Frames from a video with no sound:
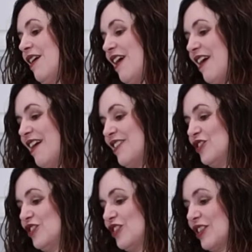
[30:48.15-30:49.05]

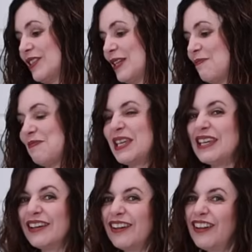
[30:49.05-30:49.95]
and just
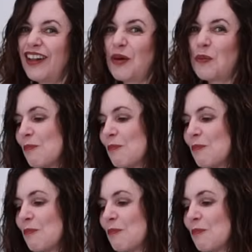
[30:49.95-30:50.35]
peel